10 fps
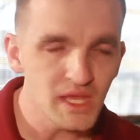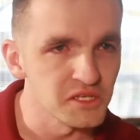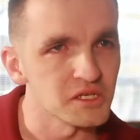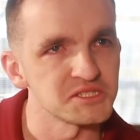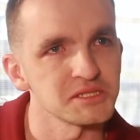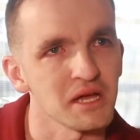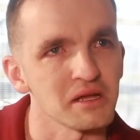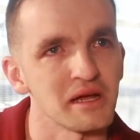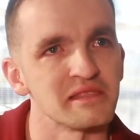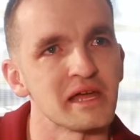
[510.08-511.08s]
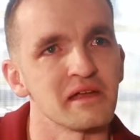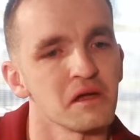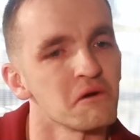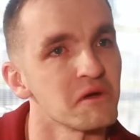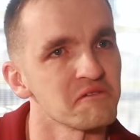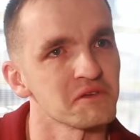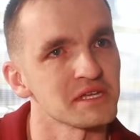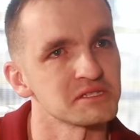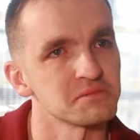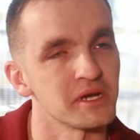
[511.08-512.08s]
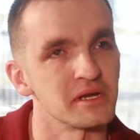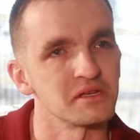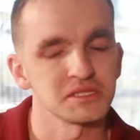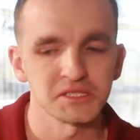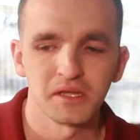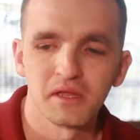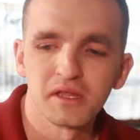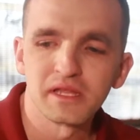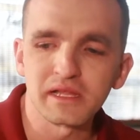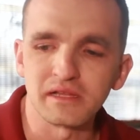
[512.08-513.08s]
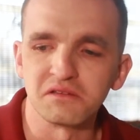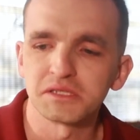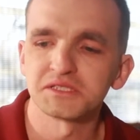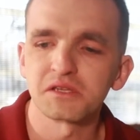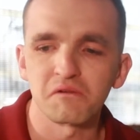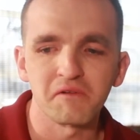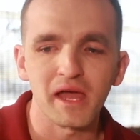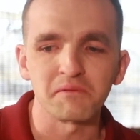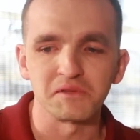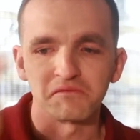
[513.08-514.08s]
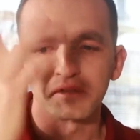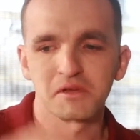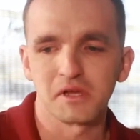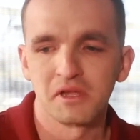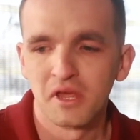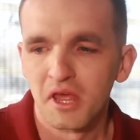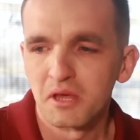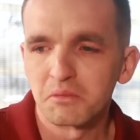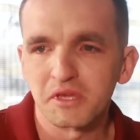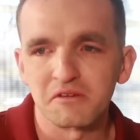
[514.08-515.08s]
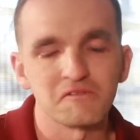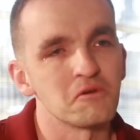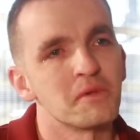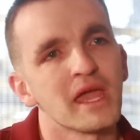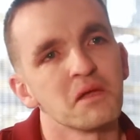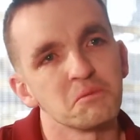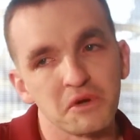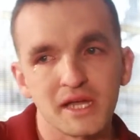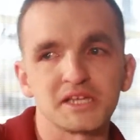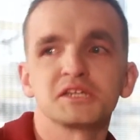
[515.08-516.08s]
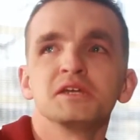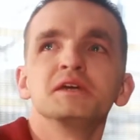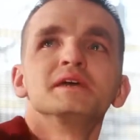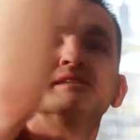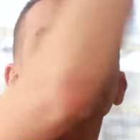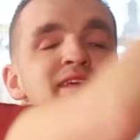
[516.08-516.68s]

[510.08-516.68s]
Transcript: you're stuck on that horrific experience. So Robin, with her beautiful paintbrush, says,